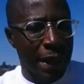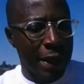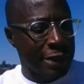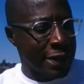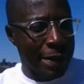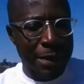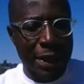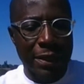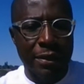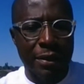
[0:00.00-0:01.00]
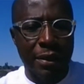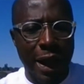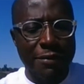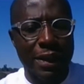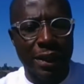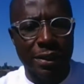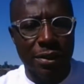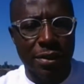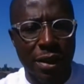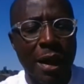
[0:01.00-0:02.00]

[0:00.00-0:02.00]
and damning evidence?